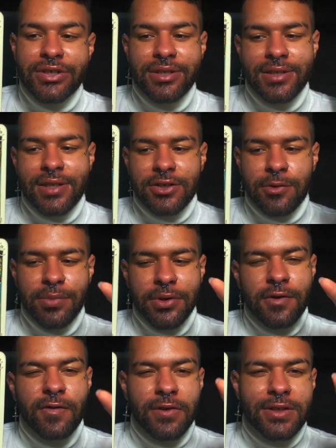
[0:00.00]
is such a
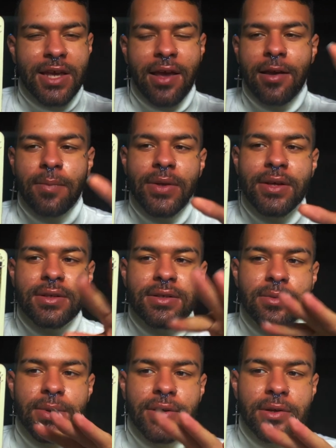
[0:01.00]
beautiful take because the
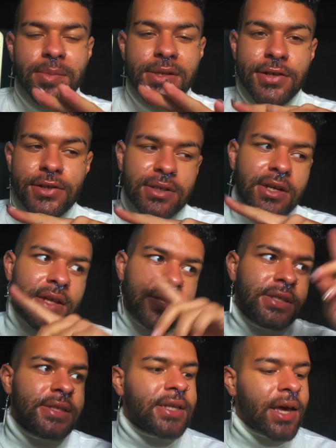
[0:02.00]
wheel could be turning on
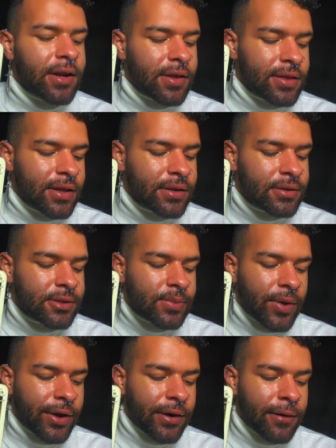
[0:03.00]
this side of things
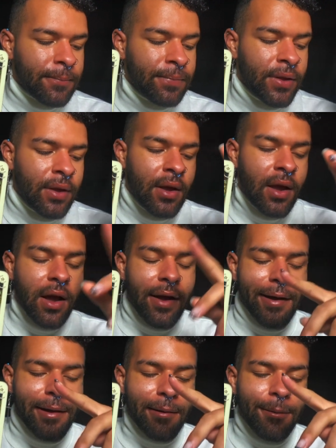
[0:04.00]
where
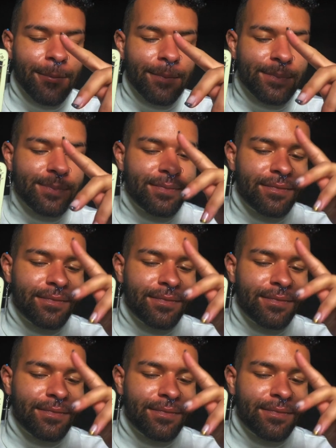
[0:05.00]
um,